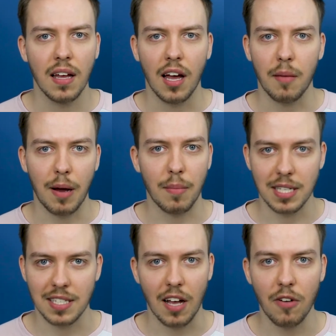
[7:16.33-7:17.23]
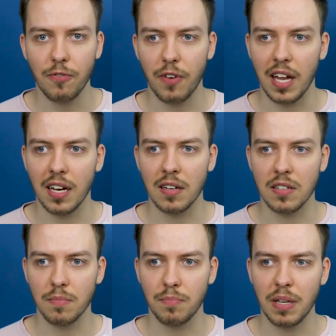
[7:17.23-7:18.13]
about myself
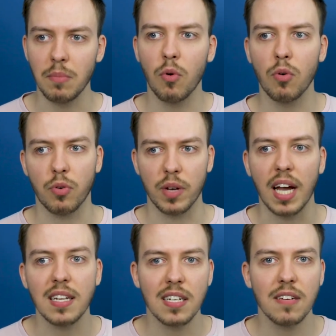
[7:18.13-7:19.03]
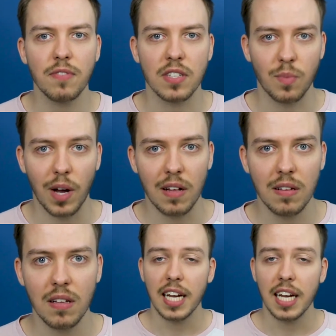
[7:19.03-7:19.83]
and be more creative as well.